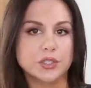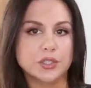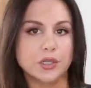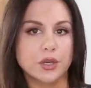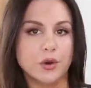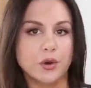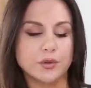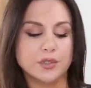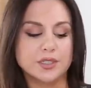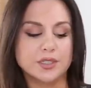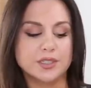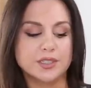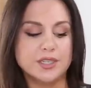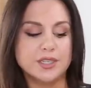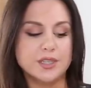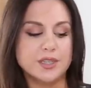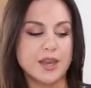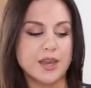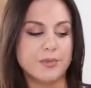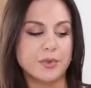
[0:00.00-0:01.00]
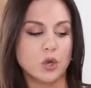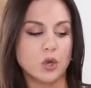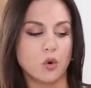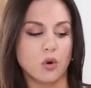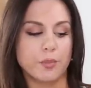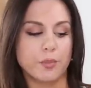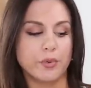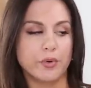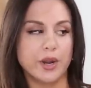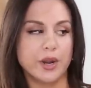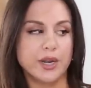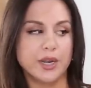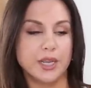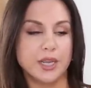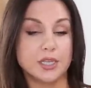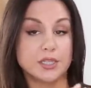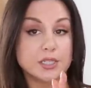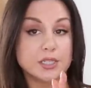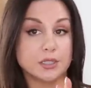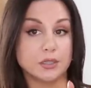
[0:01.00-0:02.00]
So to see them
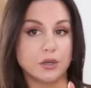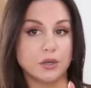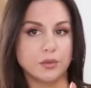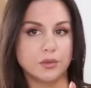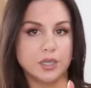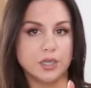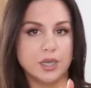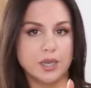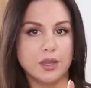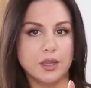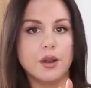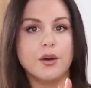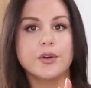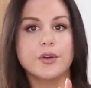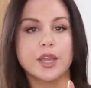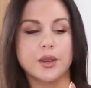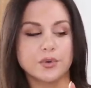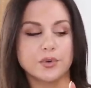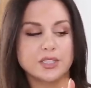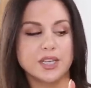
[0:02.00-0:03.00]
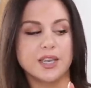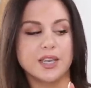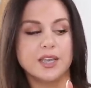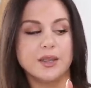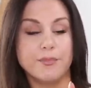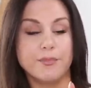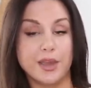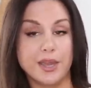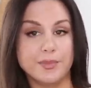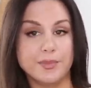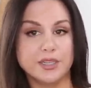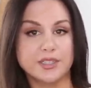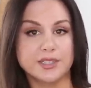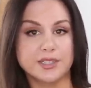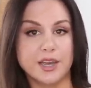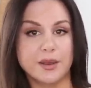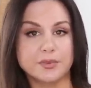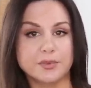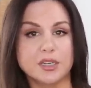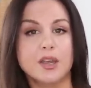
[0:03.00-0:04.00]
incorporating it slowly, okay, we're taking baby
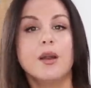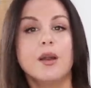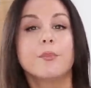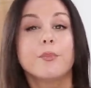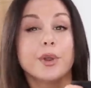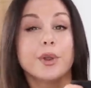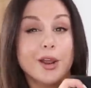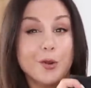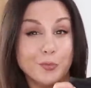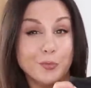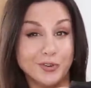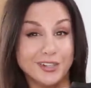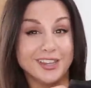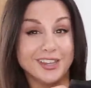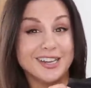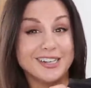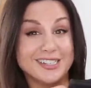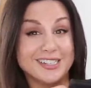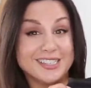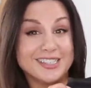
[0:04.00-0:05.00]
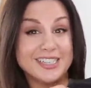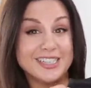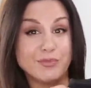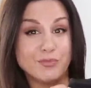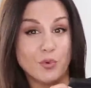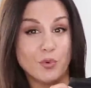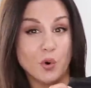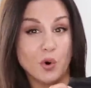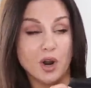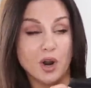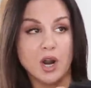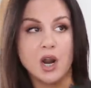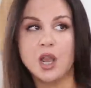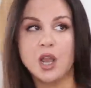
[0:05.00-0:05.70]
steps, but I would like to see more